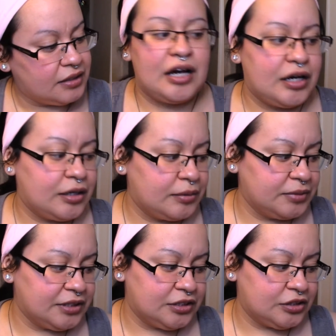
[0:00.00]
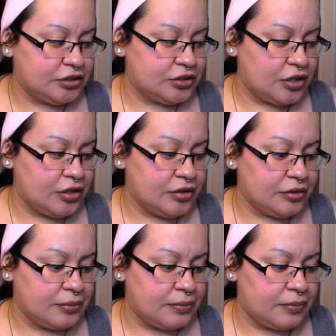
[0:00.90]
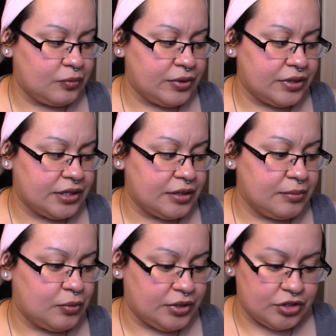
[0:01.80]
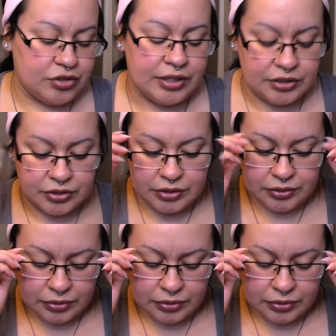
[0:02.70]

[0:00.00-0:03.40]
I'm gonna start with the moisturizer